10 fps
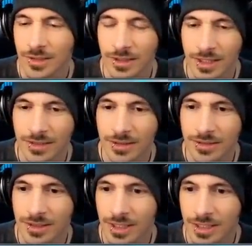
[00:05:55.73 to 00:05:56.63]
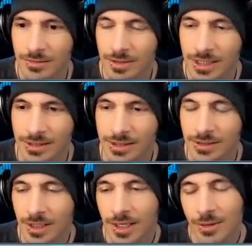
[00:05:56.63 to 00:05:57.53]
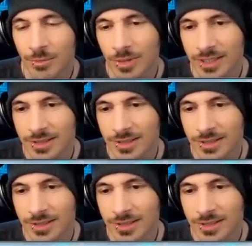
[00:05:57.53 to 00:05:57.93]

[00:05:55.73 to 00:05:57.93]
a lot of there's another Riley, but.